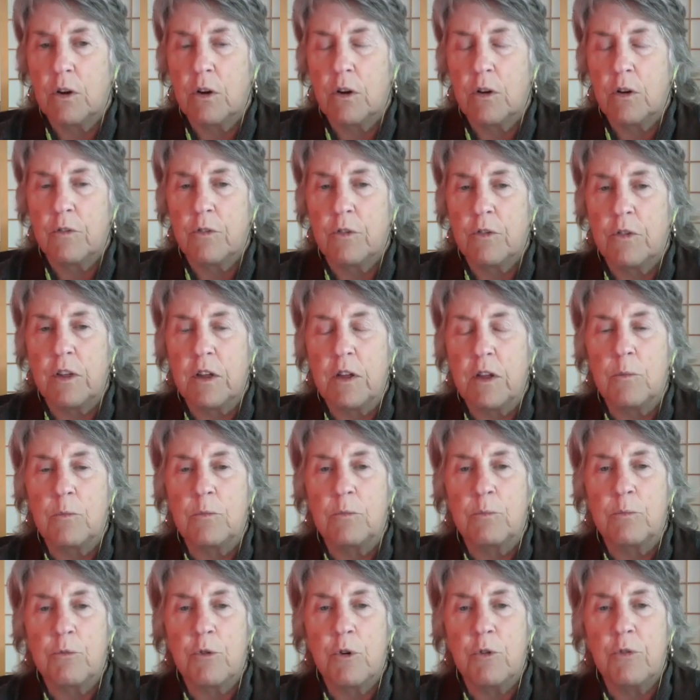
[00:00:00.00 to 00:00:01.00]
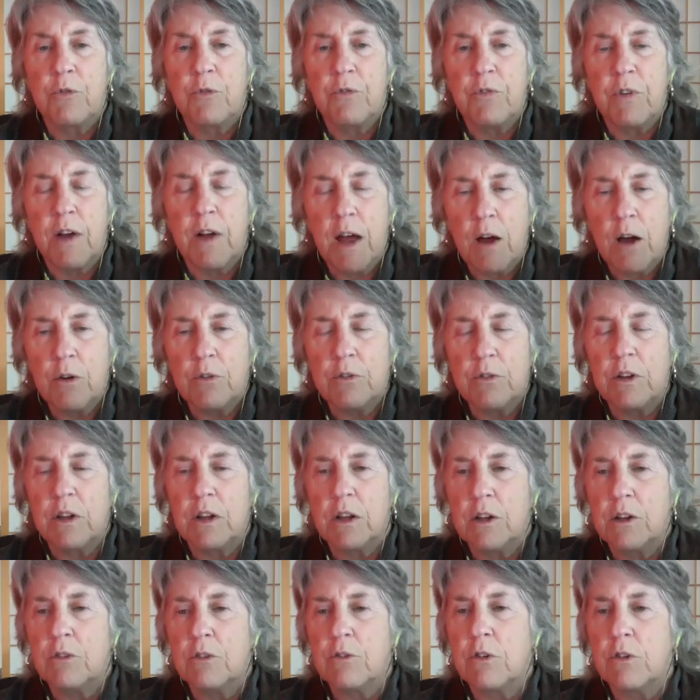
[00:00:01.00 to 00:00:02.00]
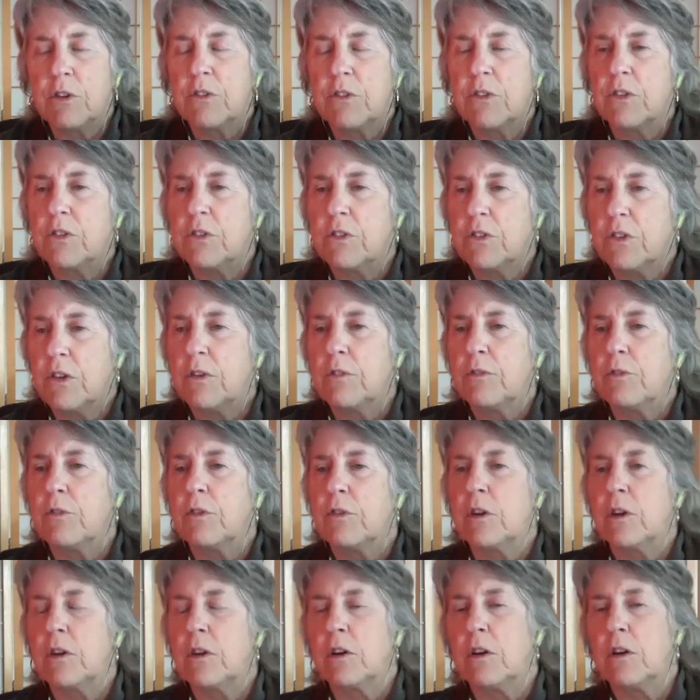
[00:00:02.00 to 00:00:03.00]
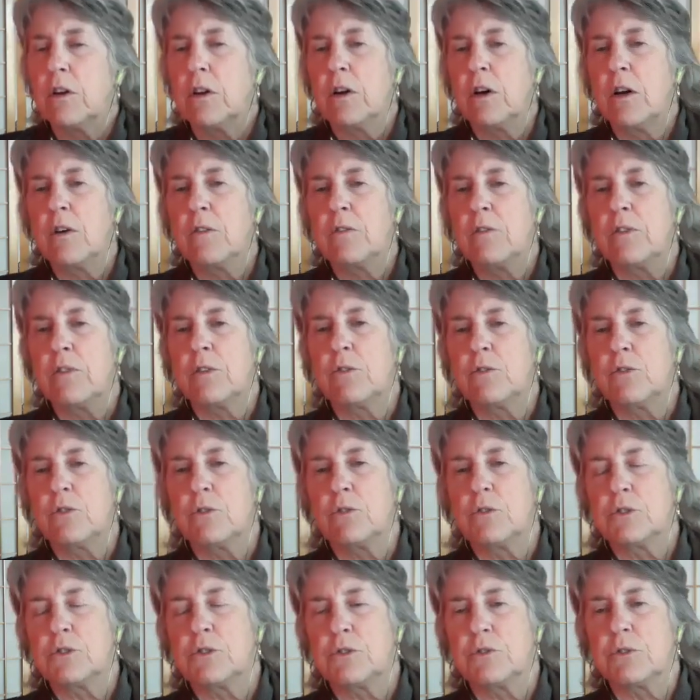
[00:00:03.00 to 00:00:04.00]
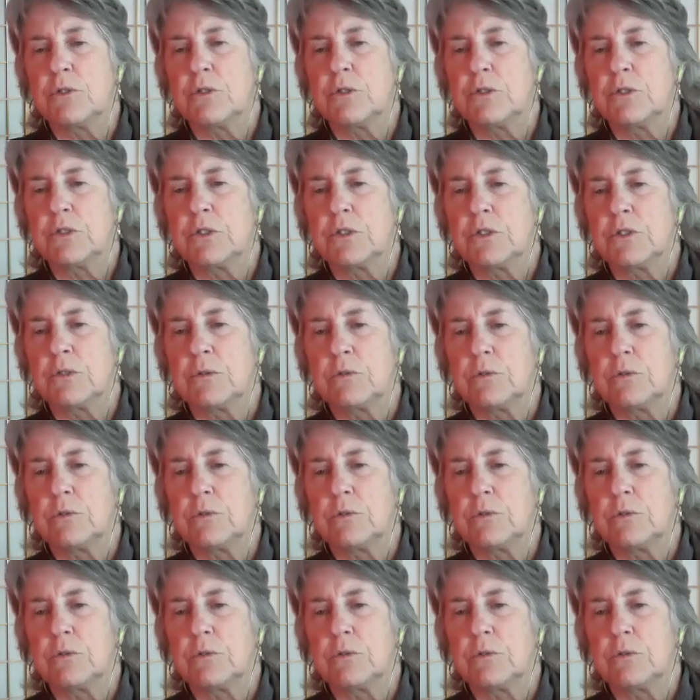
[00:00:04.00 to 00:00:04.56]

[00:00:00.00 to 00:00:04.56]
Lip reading: for the profound ignorance and suffering of their torturers.